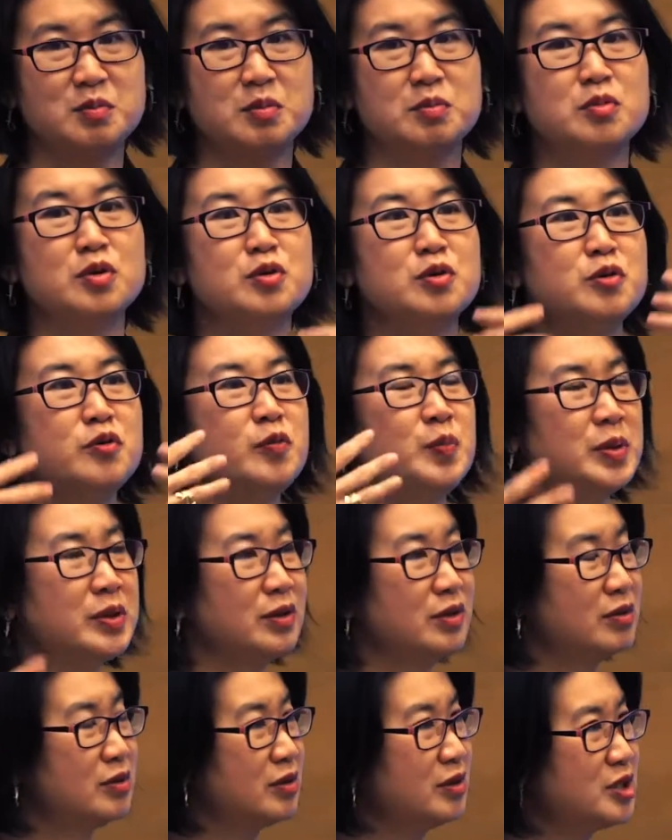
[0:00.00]
move
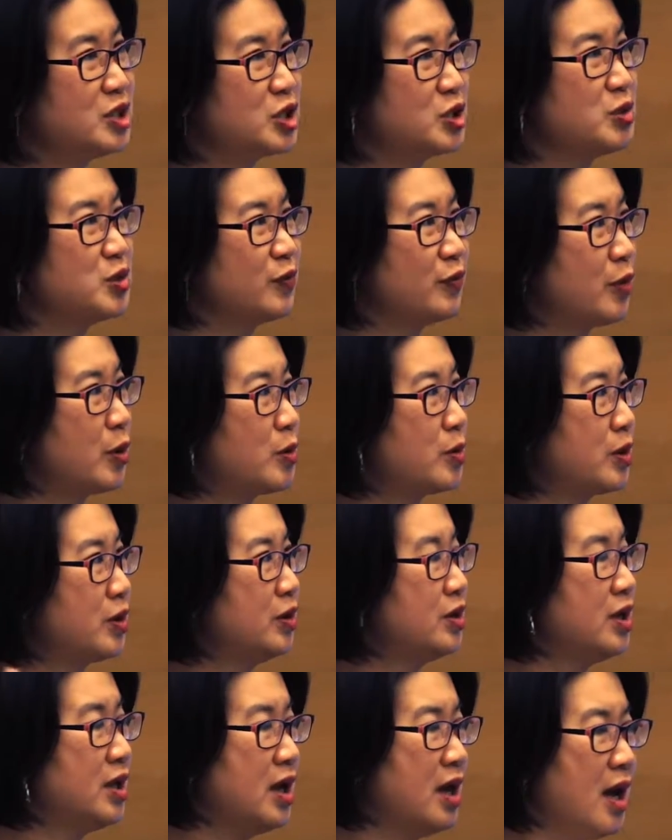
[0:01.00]
political issues forward.